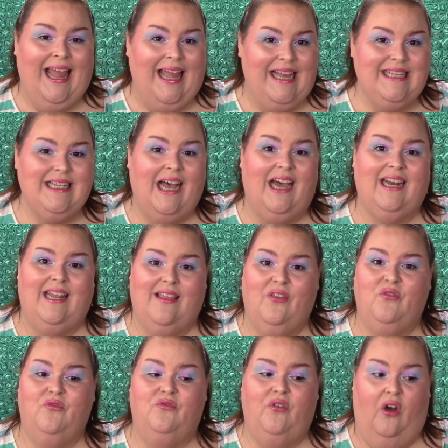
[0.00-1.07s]
It's hot
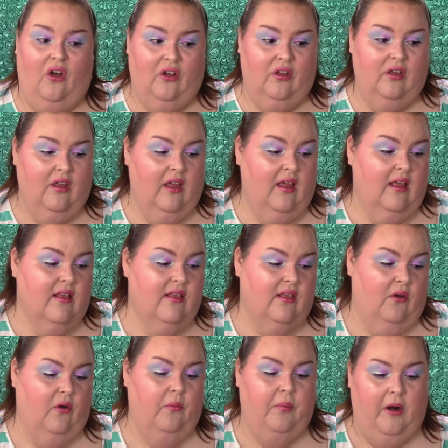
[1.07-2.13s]
as fuck.
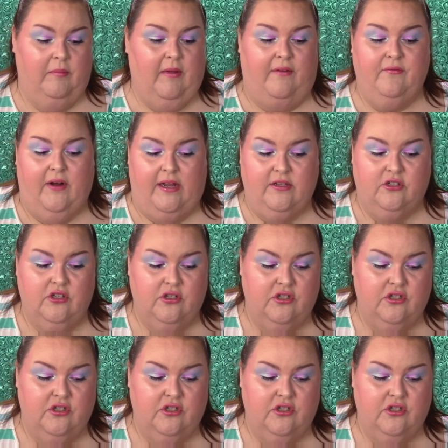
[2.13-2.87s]
So pardon my French.